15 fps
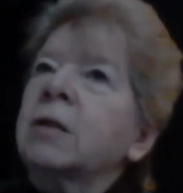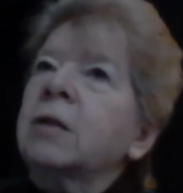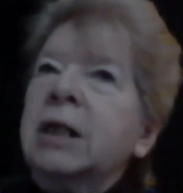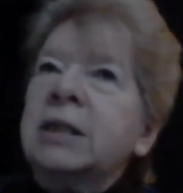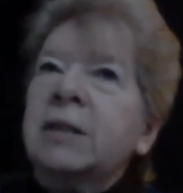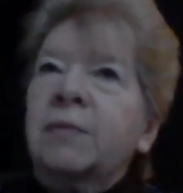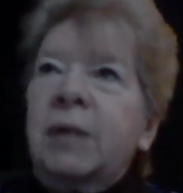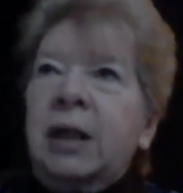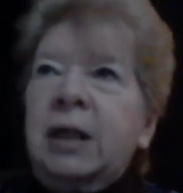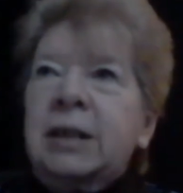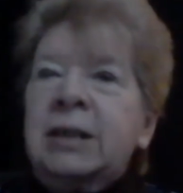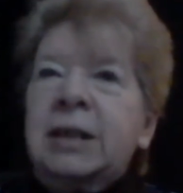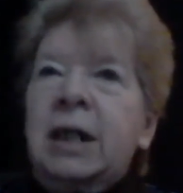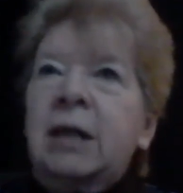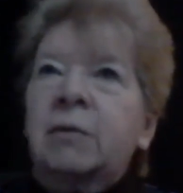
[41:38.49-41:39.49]
Trace, if
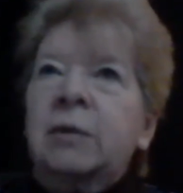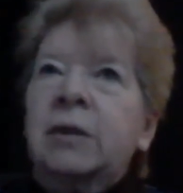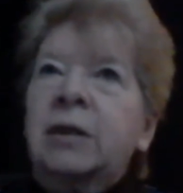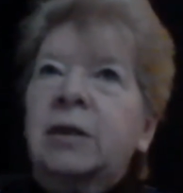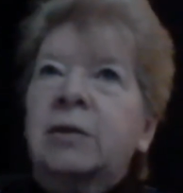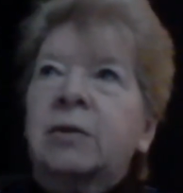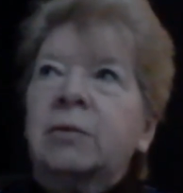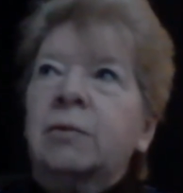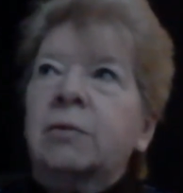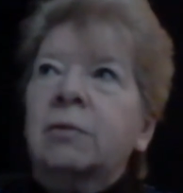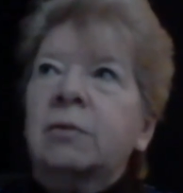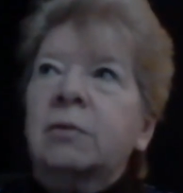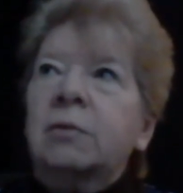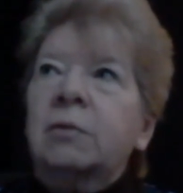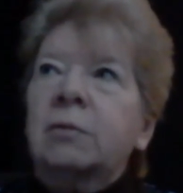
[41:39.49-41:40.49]
I could start with
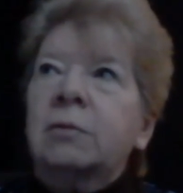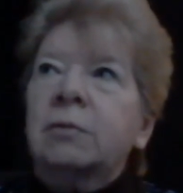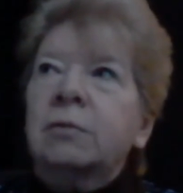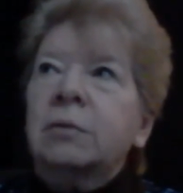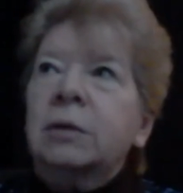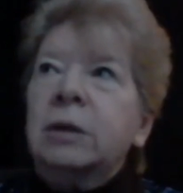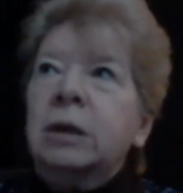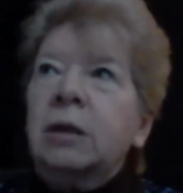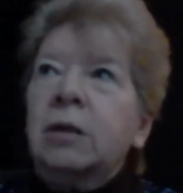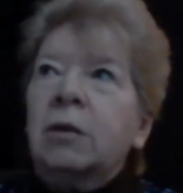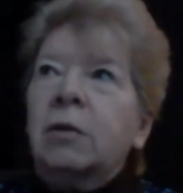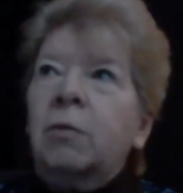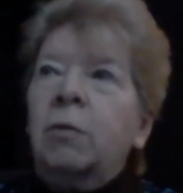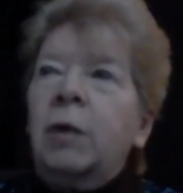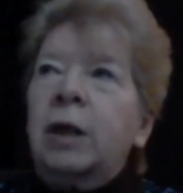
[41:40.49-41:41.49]
you,
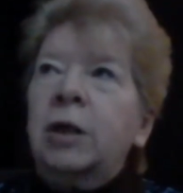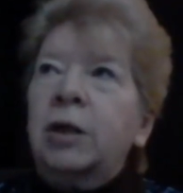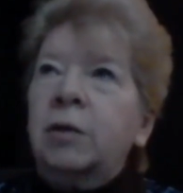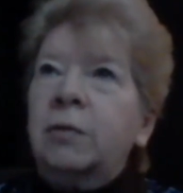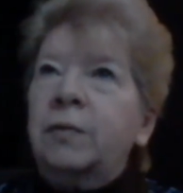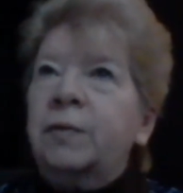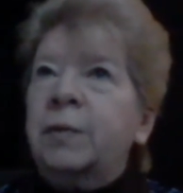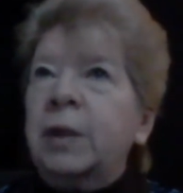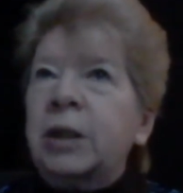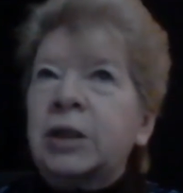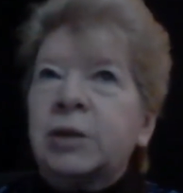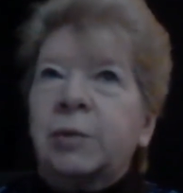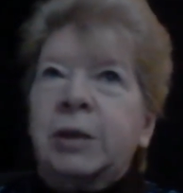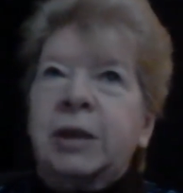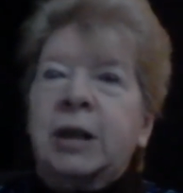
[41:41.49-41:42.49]
when you
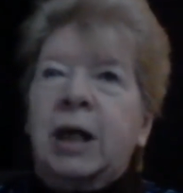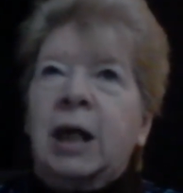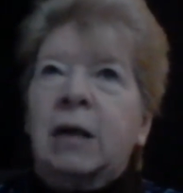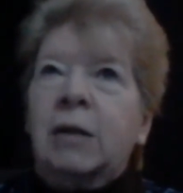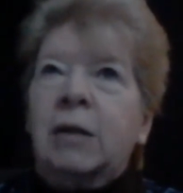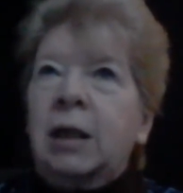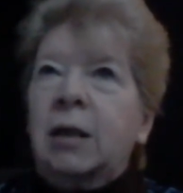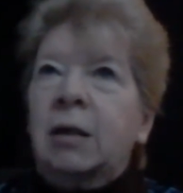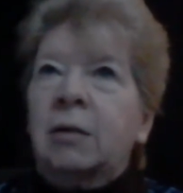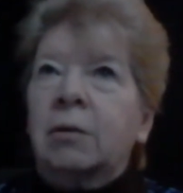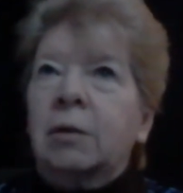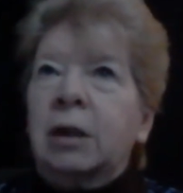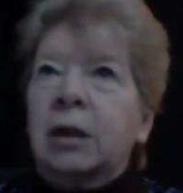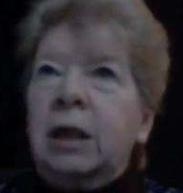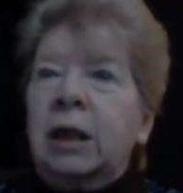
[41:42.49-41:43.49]
finish with an
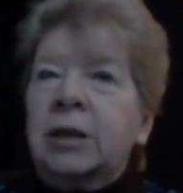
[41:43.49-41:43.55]
R&R